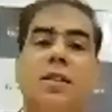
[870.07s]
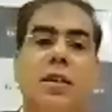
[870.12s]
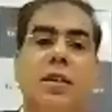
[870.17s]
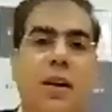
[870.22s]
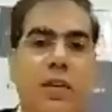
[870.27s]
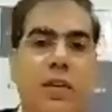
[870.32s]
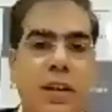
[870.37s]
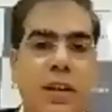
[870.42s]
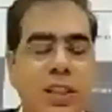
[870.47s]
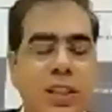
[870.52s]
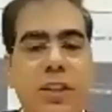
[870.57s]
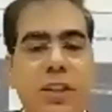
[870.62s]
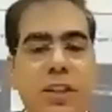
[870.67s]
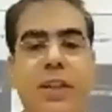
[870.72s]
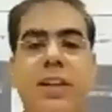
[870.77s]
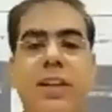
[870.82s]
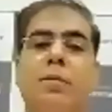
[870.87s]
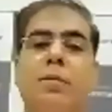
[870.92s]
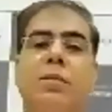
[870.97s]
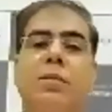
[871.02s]
Our
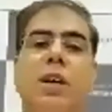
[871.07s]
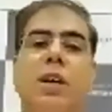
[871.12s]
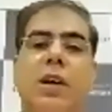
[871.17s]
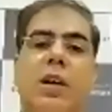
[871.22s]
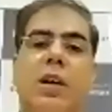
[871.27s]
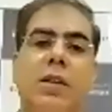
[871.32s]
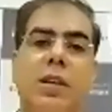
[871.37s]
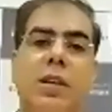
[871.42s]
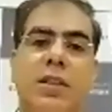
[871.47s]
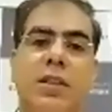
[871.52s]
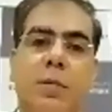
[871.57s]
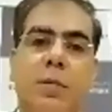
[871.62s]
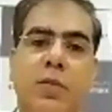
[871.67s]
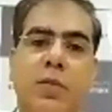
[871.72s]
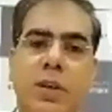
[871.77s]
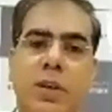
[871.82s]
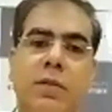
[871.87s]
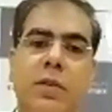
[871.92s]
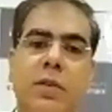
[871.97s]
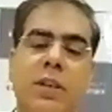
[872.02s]
engineering team, the
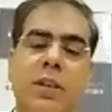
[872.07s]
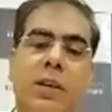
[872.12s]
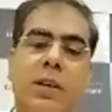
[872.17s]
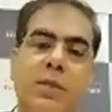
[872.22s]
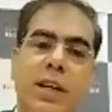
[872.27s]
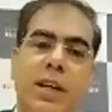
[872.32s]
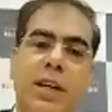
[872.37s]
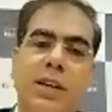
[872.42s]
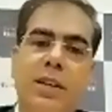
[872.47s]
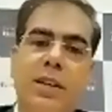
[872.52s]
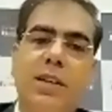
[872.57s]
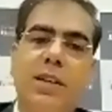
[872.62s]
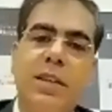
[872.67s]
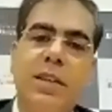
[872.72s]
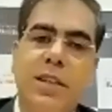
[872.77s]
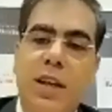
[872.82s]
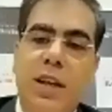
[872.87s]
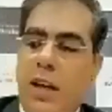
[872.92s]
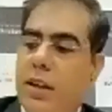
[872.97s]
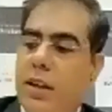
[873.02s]
supportive team that it
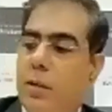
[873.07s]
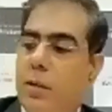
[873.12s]
is,